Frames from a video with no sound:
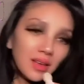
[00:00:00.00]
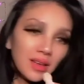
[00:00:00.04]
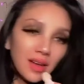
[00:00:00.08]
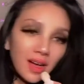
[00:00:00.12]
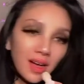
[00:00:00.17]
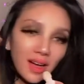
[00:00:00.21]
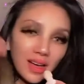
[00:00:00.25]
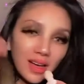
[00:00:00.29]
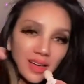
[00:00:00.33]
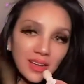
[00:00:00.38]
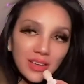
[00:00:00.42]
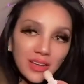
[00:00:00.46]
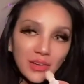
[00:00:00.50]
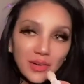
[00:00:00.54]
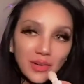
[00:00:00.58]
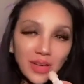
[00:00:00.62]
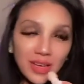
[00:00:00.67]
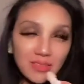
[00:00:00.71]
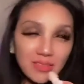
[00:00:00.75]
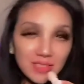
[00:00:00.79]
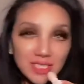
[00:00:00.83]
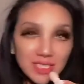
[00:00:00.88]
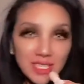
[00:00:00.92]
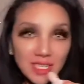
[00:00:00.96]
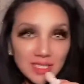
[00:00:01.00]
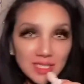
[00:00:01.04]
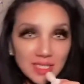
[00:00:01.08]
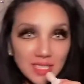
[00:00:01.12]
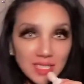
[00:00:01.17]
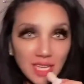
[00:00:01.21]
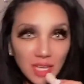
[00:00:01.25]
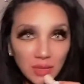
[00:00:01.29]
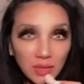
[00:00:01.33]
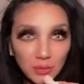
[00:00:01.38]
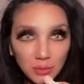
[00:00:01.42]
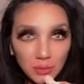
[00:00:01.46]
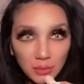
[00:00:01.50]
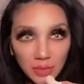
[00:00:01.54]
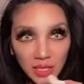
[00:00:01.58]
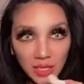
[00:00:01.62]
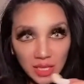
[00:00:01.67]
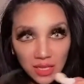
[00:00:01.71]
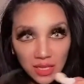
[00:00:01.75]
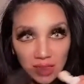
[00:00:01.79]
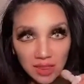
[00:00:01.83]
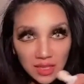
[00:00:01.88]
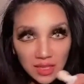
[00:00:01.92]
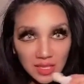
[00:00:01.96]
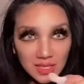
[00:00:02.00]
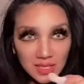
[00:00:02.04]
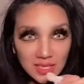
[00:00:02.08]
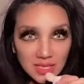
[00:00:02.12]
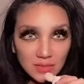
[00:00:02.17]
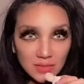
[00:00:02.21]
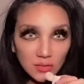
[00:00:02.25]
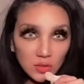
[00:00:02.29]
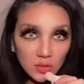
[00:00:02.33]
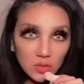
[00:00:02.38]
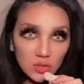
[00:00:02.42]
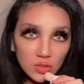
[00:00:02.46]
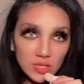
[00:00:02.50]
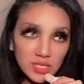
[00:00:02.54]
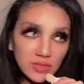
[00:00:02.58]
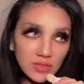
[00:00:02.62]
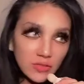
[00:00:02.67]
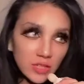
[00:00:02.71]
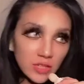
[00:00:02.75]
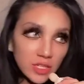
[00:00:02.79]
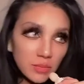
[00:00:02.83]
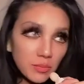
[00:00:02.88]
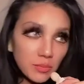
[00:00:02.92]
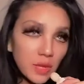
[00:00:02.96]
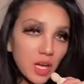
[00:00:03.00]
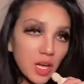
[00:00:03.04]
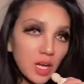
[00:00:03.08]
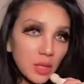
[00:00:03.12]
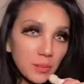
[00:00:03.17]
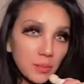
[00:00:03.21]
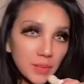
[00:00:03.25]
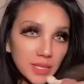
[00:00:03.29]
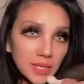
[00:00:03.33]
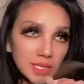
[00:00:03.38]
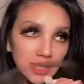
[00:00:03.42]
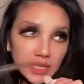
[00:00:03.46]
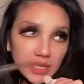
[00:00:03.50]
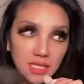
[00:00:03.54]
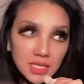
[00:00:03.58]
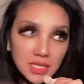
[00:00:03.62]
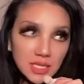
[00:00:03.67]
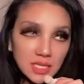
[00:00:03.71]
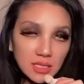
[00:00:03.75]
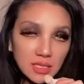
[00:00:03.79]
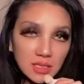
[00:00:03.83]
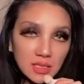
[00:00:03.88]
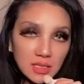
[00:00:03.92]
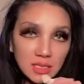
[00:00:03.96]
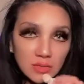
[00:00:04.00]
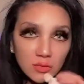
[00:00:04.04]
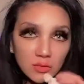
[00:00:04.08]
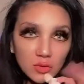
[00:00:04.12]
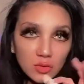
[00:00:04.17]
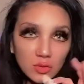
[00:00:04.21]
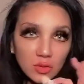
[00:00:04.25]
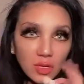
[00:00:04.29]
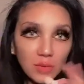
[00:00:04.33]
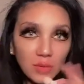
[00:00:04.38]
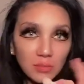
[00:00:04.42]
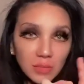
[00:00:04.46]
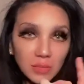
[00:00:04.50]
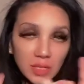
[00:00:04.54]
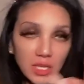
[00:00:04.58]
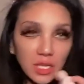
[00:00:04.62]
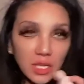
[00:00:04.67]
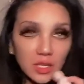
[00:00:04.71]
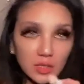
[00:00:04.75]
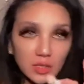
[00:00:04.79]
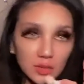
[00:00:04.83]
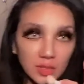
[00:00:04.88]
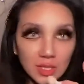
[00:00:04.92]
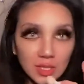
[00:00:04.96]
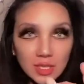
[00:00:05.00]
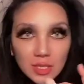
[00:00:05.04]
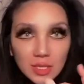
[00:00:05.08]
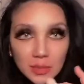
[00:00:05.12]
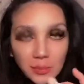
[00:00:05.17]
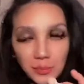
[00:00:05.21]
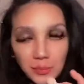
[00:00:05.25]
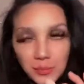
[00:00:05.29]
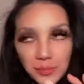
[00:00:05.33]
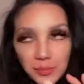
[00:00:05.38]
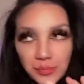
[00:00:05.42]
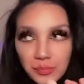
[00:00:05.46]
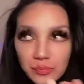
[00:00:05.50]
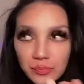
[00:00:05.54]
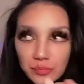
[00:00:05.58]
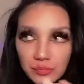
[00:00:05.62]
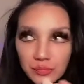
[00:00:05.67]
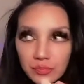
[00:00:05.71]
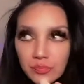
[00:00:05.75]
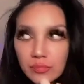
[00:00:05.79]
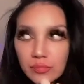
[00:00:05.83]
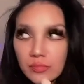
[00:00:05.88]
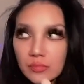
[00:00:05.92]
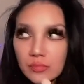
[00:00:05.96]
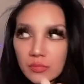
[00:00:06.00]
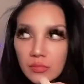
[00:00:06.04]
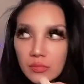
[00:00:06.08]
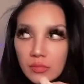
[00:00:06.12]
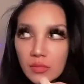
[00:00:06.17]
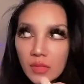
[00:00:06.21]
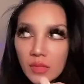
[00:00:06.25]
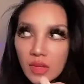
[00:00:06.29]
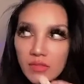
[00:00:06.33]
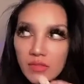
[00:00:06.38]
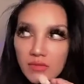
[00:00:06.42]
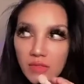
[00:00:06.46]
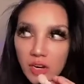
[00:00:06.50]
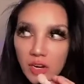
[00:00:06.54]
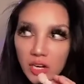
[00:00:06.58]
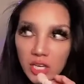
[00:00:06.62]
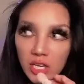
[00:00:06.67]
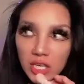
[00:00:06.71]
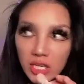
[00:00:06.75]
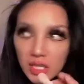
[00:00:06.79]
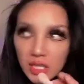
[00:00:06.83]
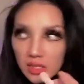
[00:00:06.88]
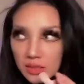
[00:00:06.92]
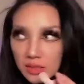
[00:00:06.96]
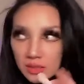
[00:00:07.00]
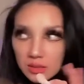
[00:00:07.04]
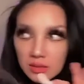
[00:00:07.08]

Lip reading: I know I have a Tascam, but that's for a different purpose. It's for up close, very